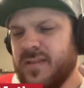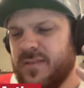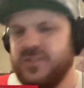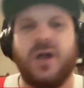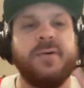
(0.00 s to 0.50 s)

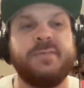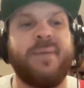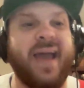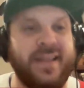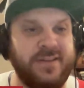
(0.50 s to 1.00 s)
There's always
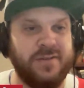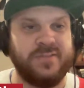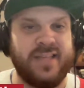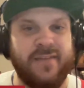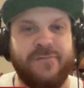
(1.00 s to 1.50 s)
bad
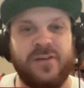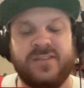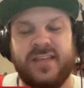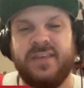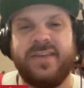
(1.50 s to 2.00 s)
news. It feels
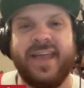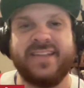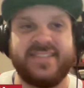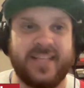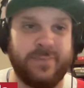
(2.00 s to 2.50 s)
like you
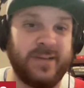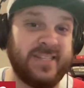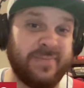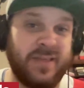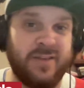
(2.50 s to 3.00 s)
can't celebrate
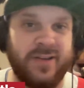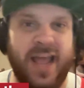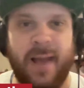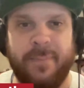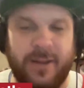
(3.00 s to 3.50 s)
something good
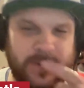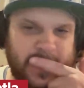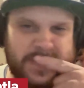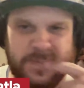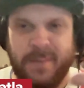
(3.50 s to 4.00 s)
happening
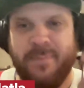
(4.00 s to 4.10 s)
without something